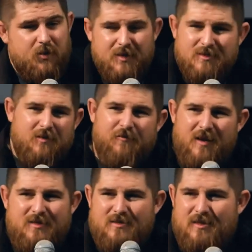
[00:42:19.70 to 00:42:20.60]
But let's
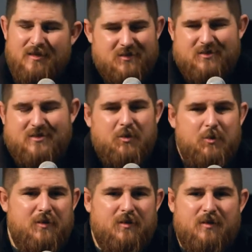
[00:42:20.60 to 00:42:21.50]
confess it. Let's just
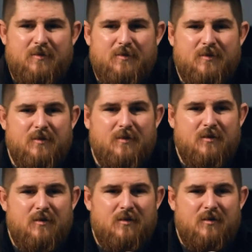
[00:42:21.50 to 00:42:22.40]
deal with it.
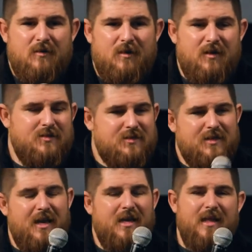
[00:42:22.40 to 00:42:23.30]
And let's
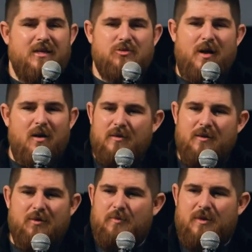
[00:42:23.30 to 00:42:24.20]
stay in that drought a
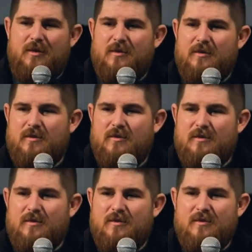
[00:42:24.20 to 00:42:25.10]
little bit.
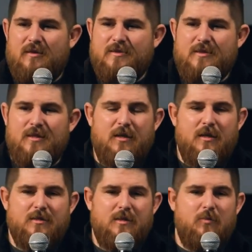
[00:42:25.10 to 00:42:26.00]
Let's get
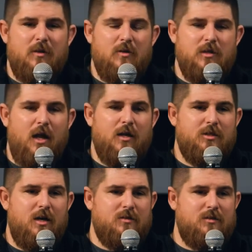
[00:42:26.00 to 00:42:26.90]
a let's get one of those lawn
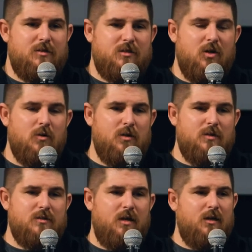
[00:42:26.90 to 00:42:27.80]
chairs and just soak in
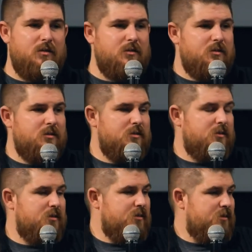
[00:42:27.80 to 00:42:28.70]
the sun.
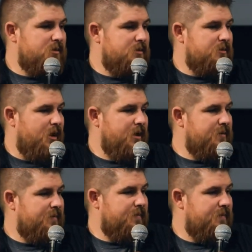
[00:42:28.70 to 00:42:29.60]

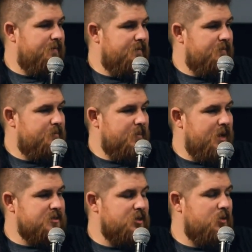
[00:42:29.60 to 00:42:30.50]
Right?
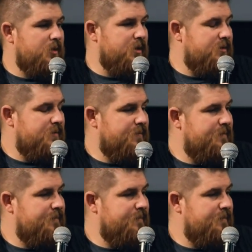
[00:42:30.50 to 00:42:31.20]
S O N.